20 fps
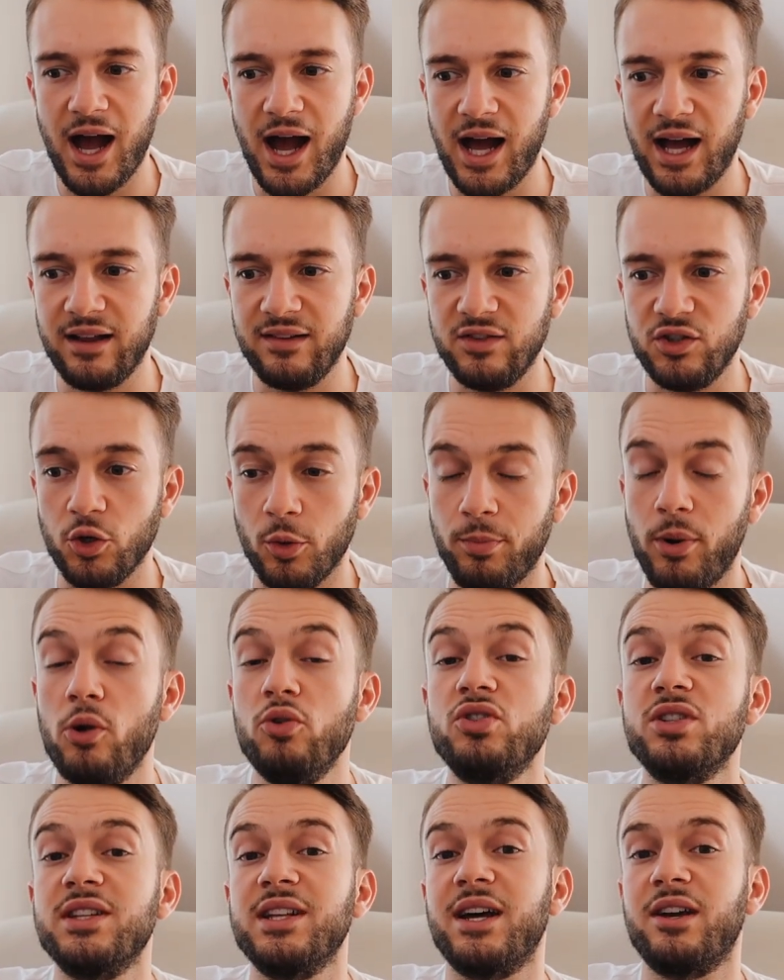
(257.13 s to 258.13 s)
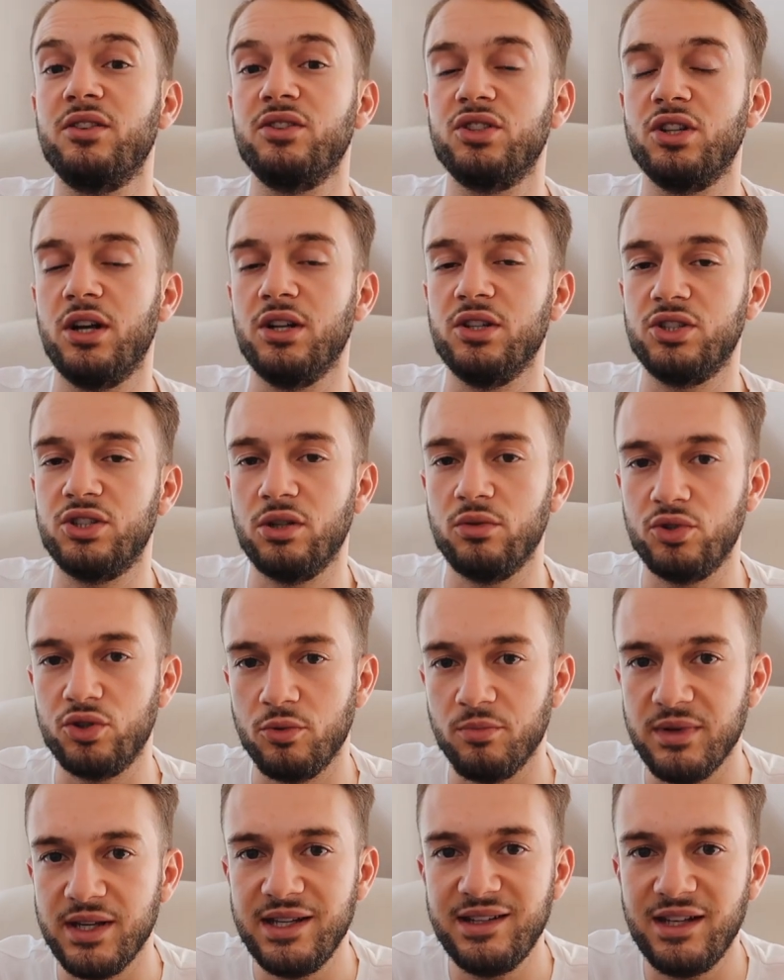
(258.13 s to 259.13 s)
and you're posting that on, on
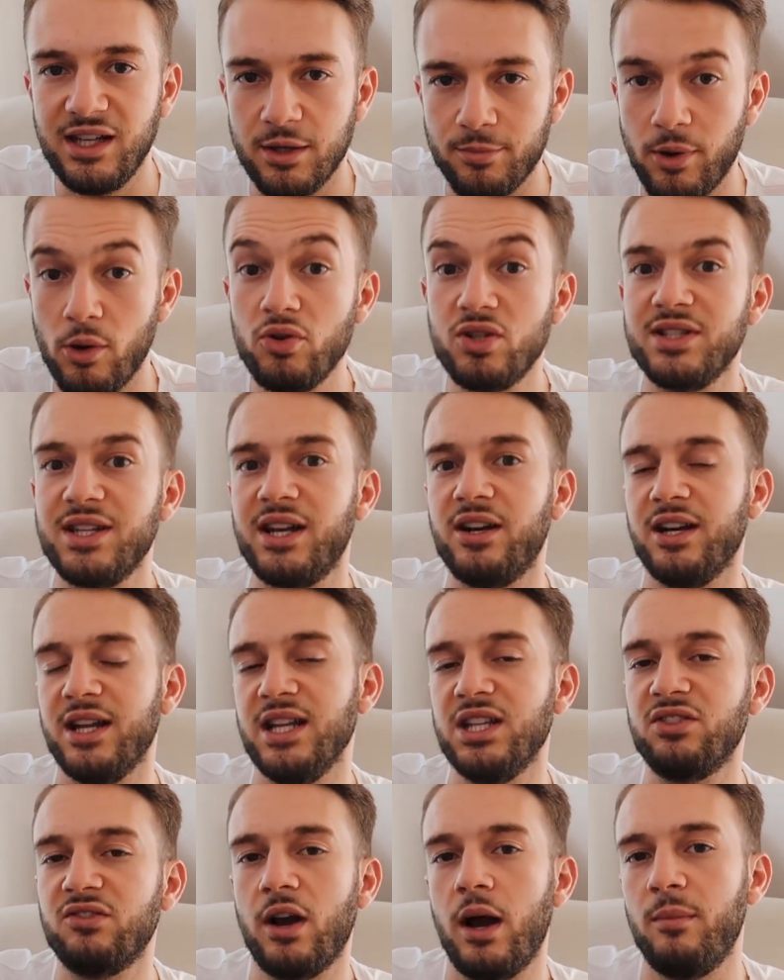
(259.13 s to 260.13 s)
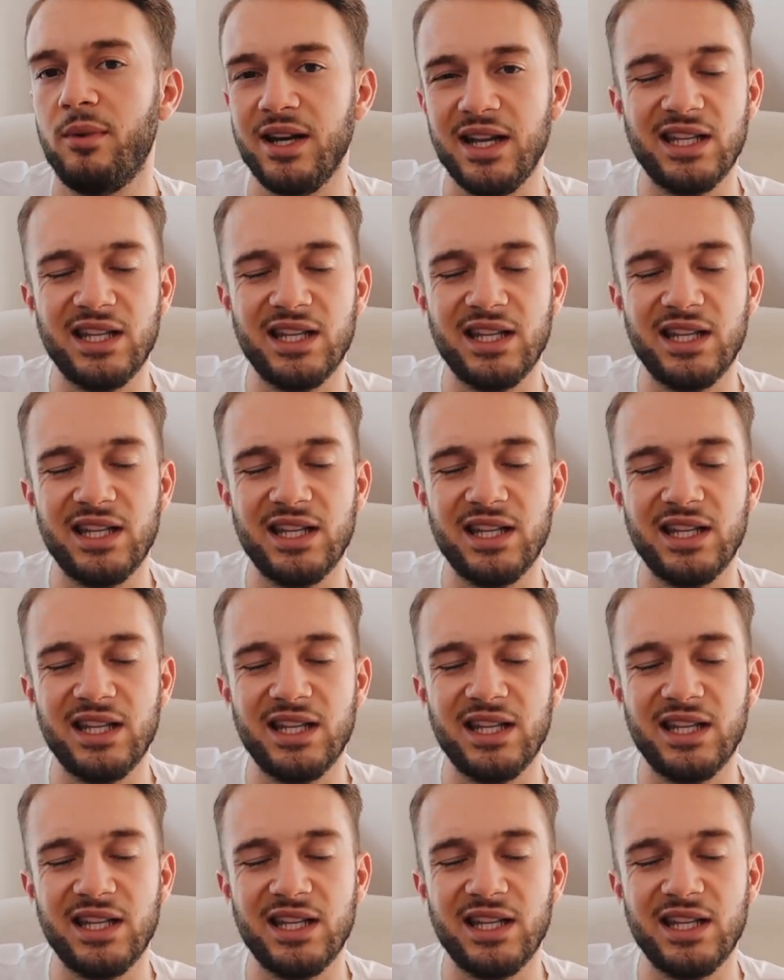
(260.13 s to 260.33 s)
social media, you're posting that on Instagram,